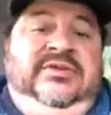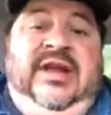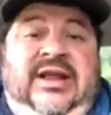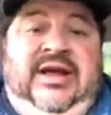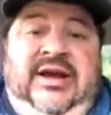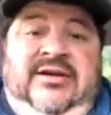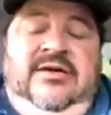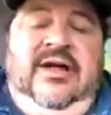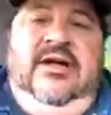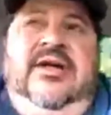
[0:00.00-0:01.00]
daylight.
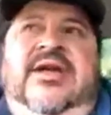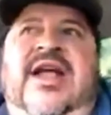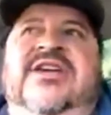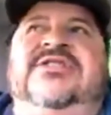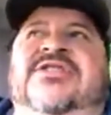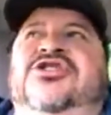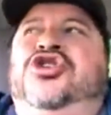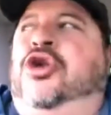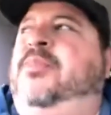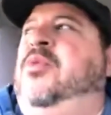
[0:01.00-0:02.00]
It has to
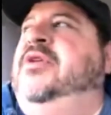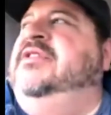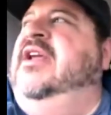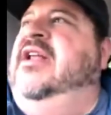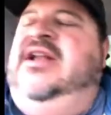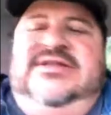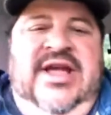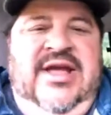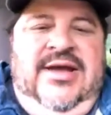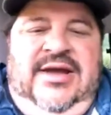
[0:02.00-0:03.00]
interpret what daylight is.
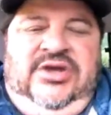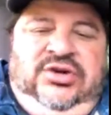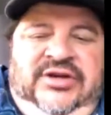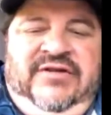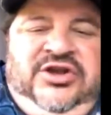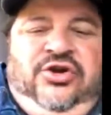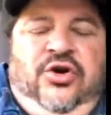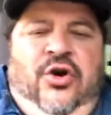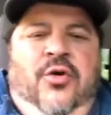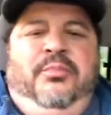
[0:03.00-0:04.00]
You're living in
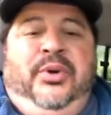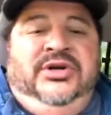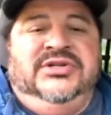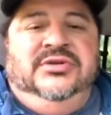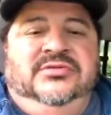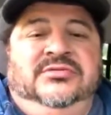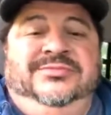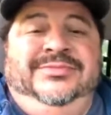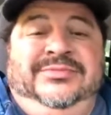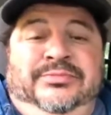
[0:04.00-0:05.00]
your own personal
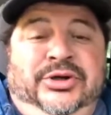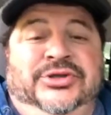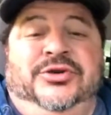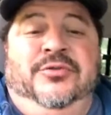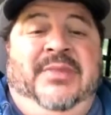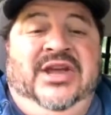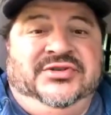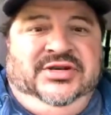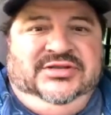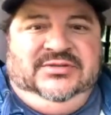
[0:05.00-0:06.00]
personal
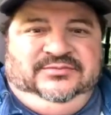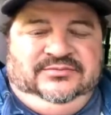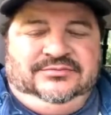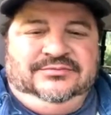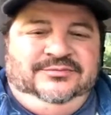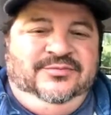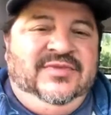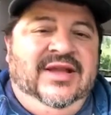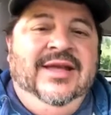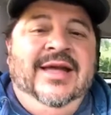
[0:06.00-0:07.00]
matrix
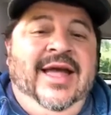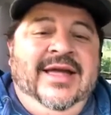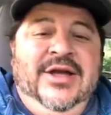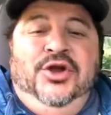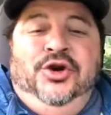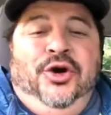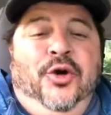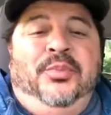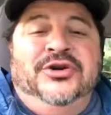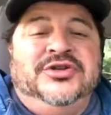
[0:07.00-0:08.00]
your
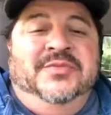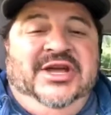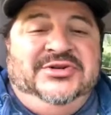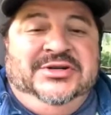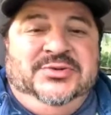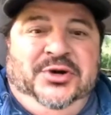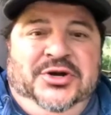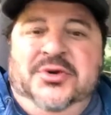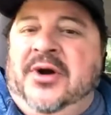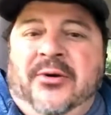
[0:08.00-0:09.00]
own personal matrix where
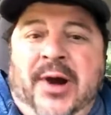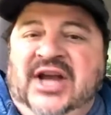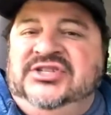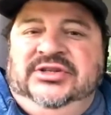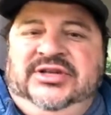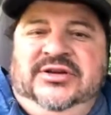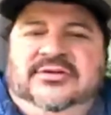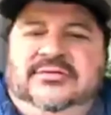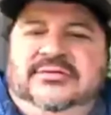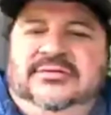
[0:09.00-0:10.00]
you are actually,
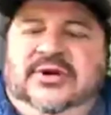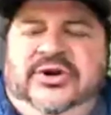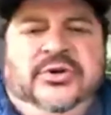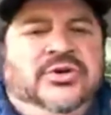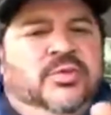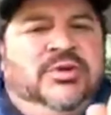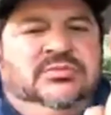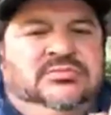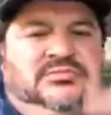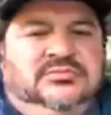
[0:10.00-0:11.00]
are you human?
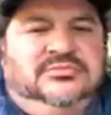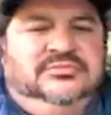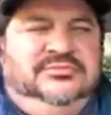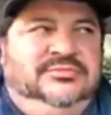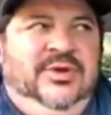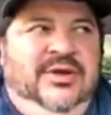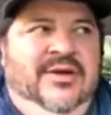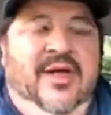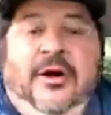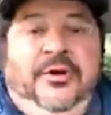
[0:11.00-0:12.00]

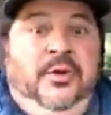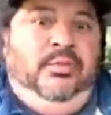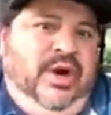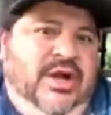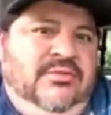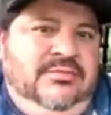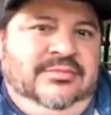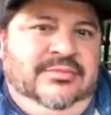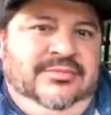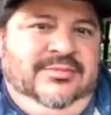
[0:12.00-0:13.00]
Are you a brain?
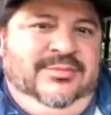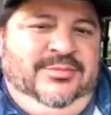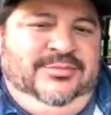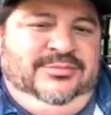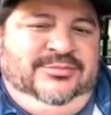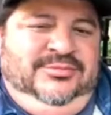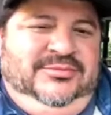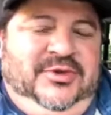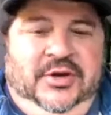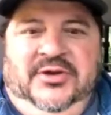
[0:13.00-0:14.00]

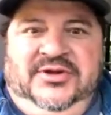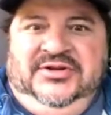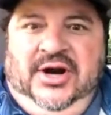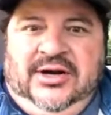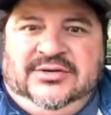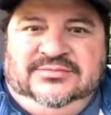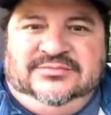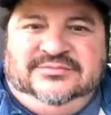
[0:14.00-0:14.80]
Are you in the dark